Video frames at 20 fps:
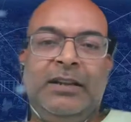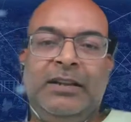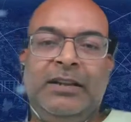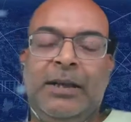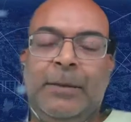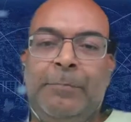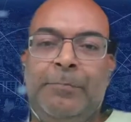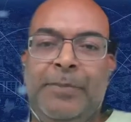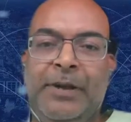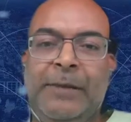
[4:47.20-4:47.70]
The
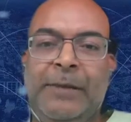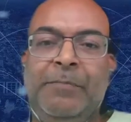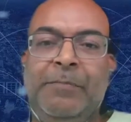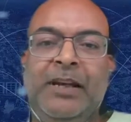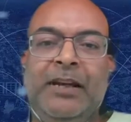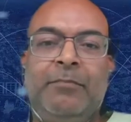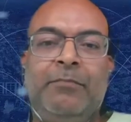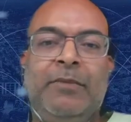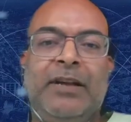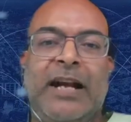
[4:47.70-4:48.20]

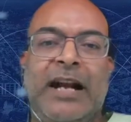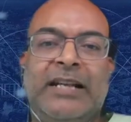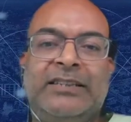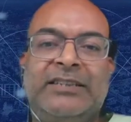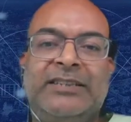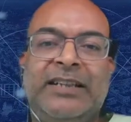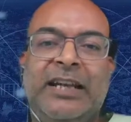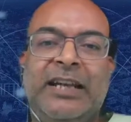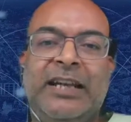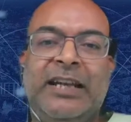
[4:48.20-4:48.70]
BPM
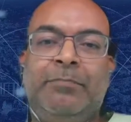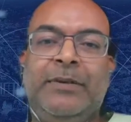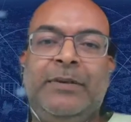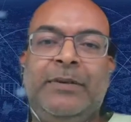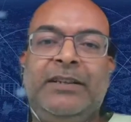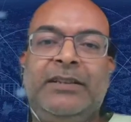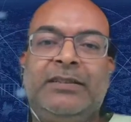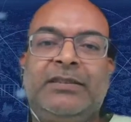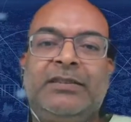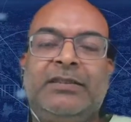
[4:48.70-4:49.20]
landscape
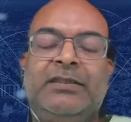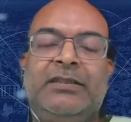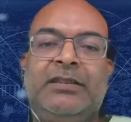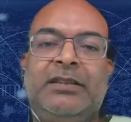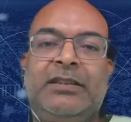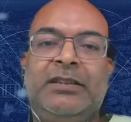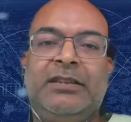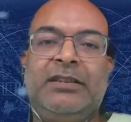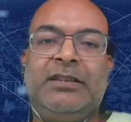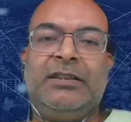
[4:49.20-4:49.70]
is,
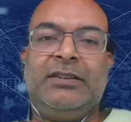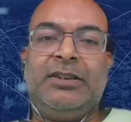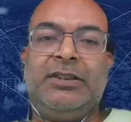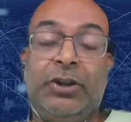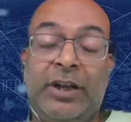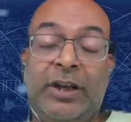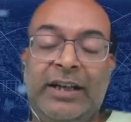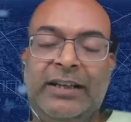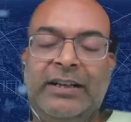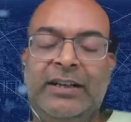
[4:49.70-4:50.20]

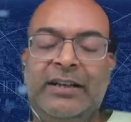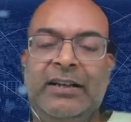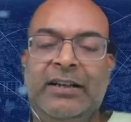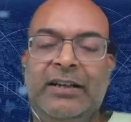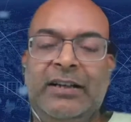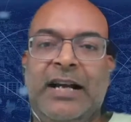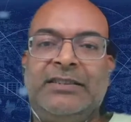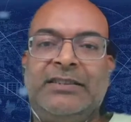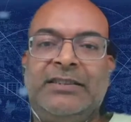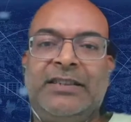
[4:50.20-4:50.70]
theoretical
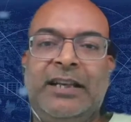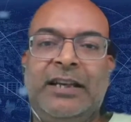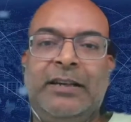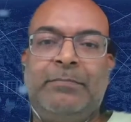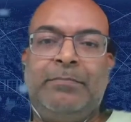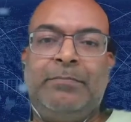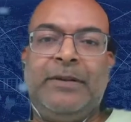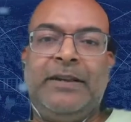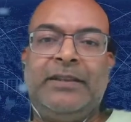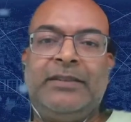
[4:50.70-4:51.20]
landscape
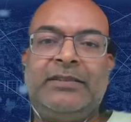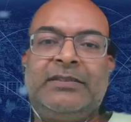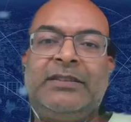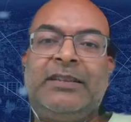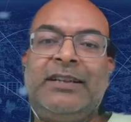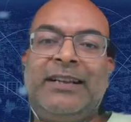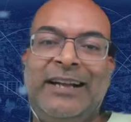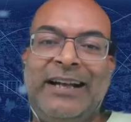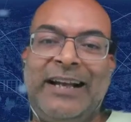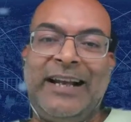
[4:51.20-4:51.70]
is
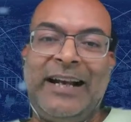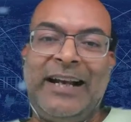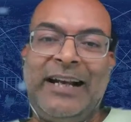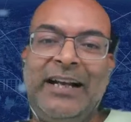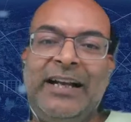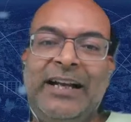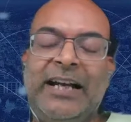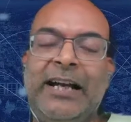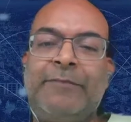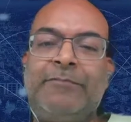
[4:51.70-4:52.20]
10
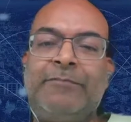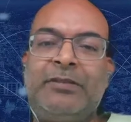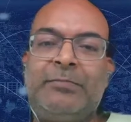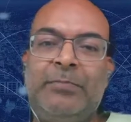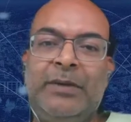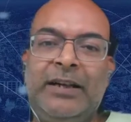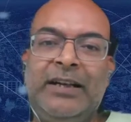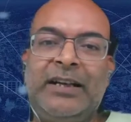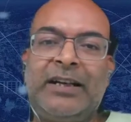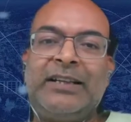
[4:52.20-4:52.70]
times
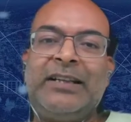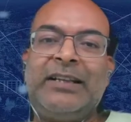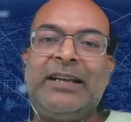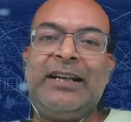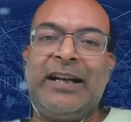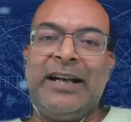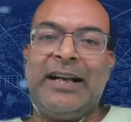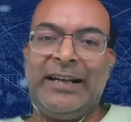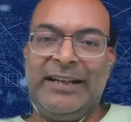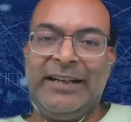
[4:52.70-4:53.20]
bigger than
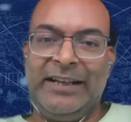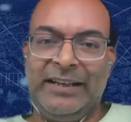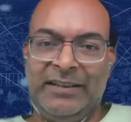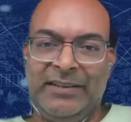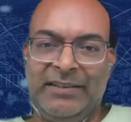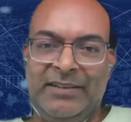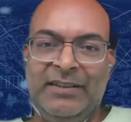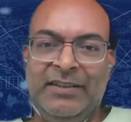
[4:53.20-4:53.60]
IT.